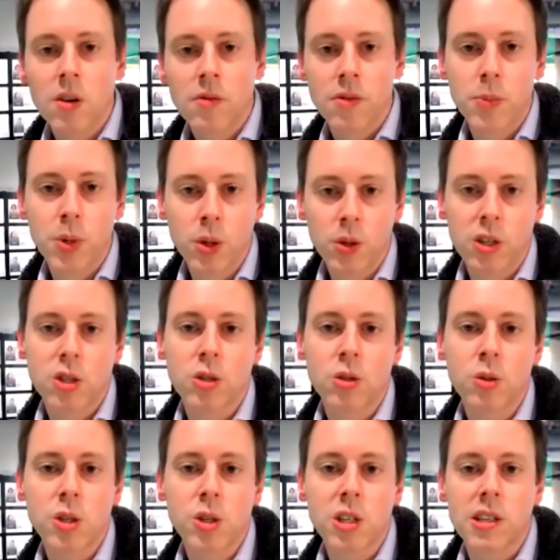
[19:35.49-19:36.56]
for building
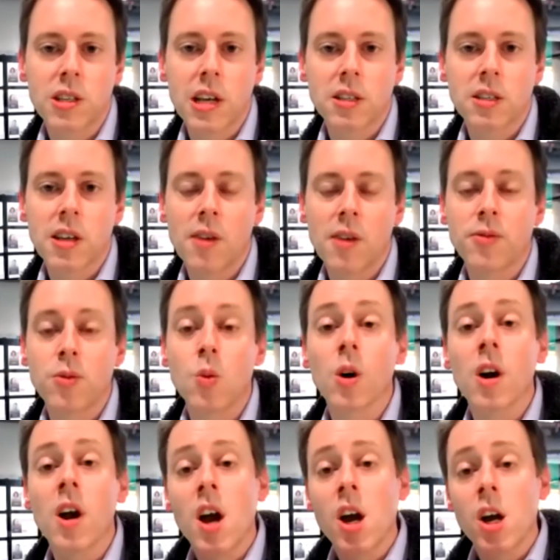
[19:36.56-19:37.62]
solutions that solve
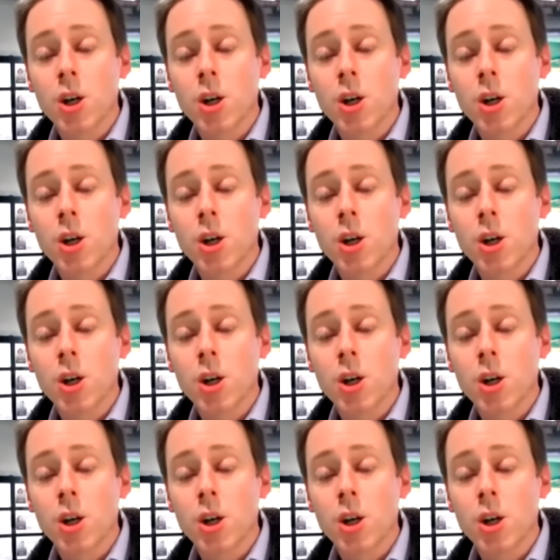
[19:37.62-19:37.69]
for